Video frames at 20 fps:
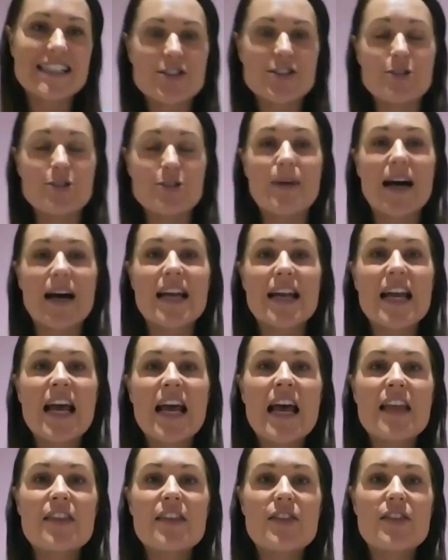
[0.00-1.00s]
to, but
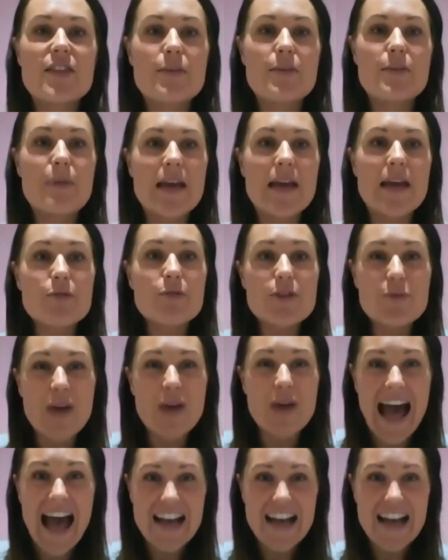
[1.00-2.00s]
the people that were
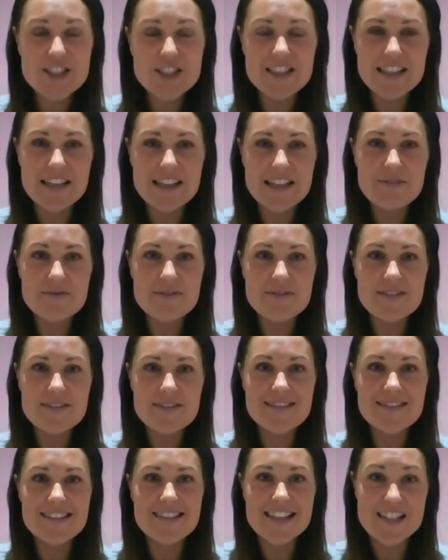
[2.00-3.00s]
actually
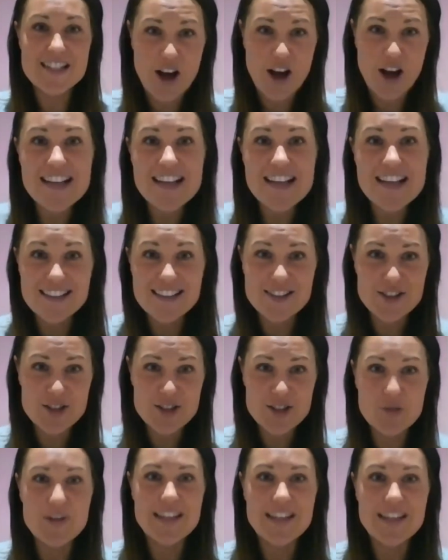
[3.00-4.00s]
scientists
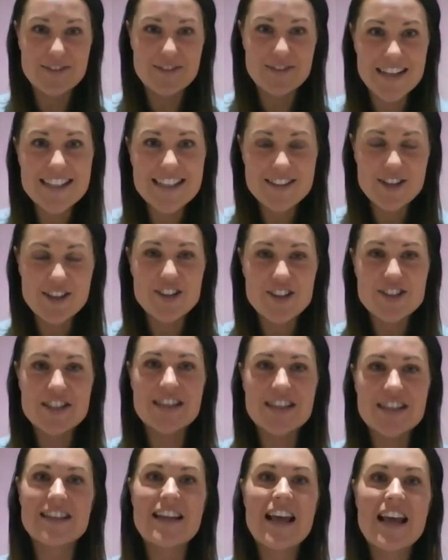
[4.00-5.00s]
doing the research
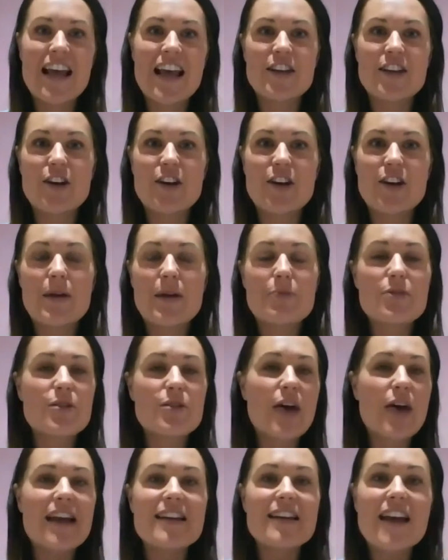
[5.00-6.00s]
and, you know, the people that
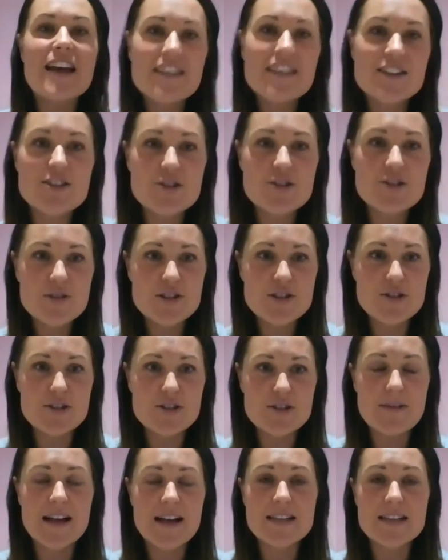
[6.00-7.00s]
had nothing to do with Juice
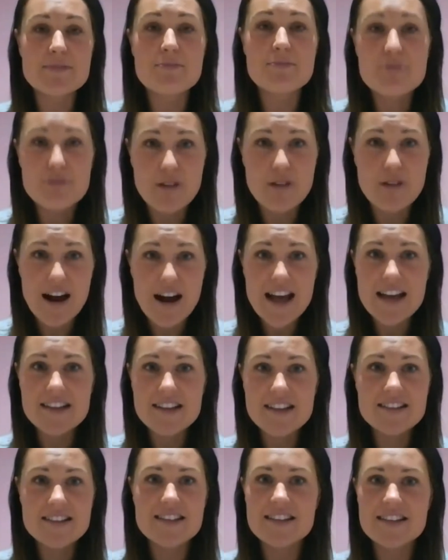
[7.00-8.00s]
Plus prior
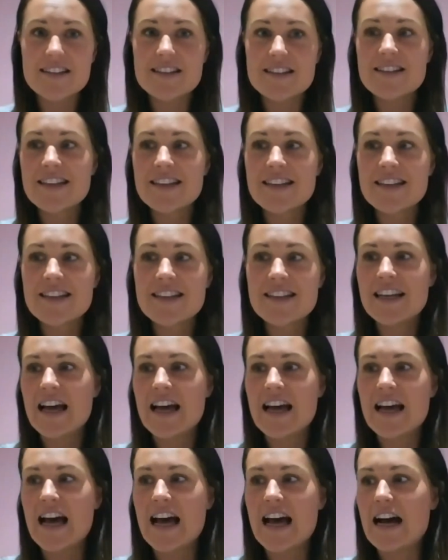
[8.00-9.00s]
to
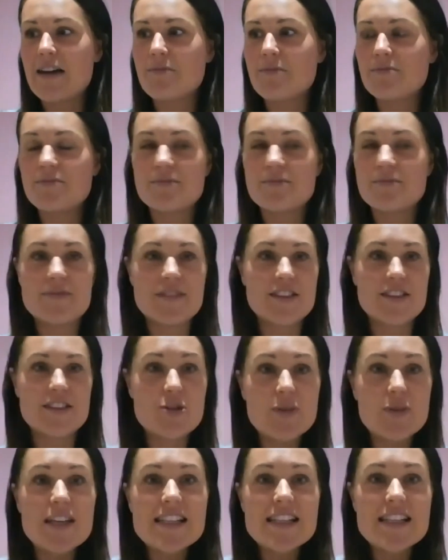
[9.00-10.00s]
um,
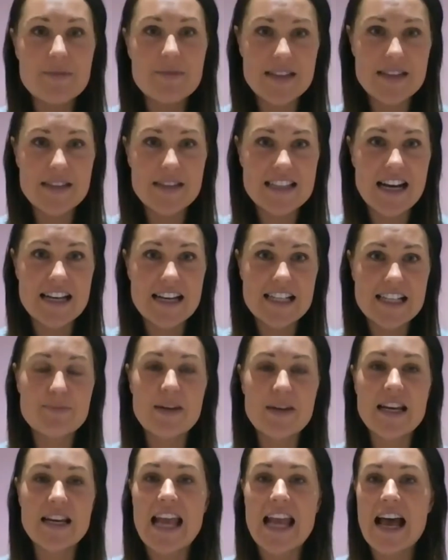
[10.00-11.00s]
doing some of the studies, but are
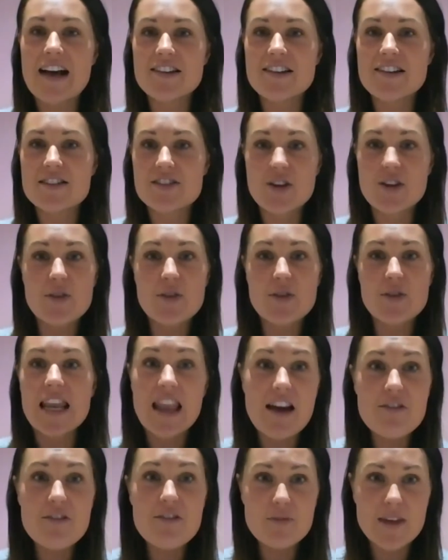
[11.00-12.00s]
now so in
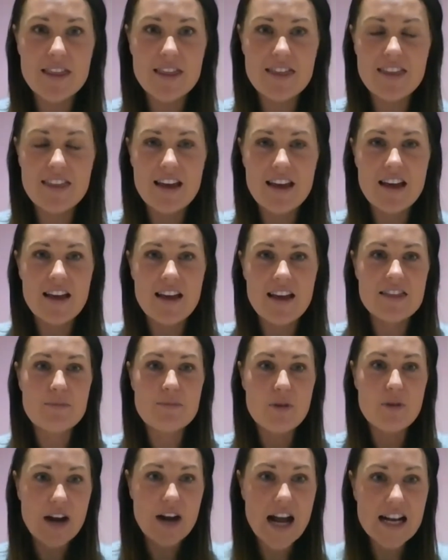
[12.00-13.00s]
love with the
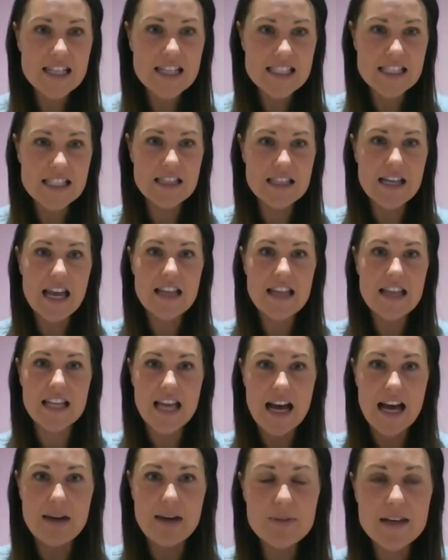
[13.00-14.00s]
products and, and the
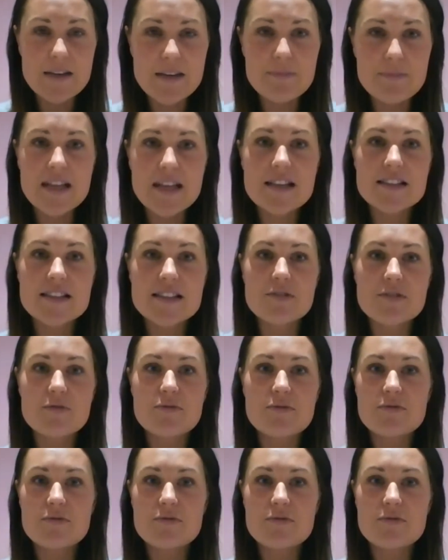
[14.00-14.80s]
company because of